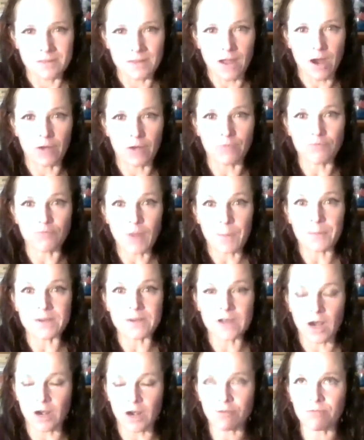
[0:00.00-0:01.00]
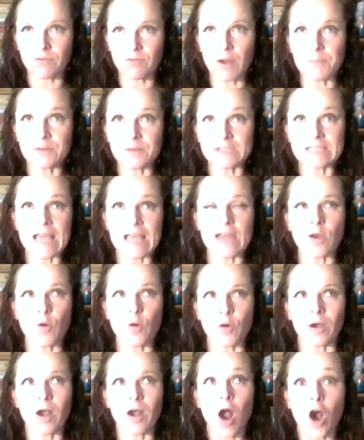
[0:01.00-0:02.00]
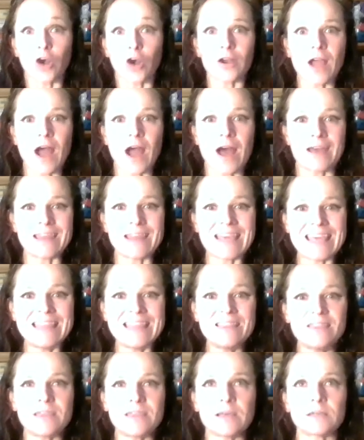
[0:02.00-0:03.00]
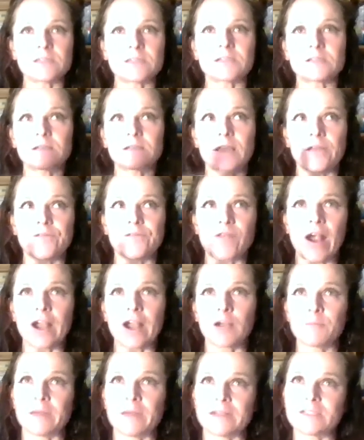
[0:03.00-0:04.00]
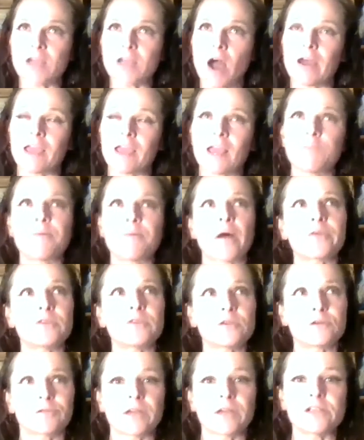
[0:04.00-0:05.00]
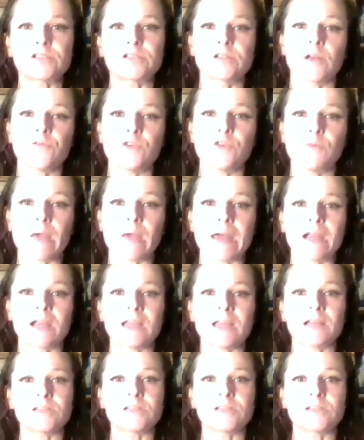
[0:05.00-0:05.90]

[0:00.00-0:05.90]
represent or are God in this environment, talking about the creation of humanity.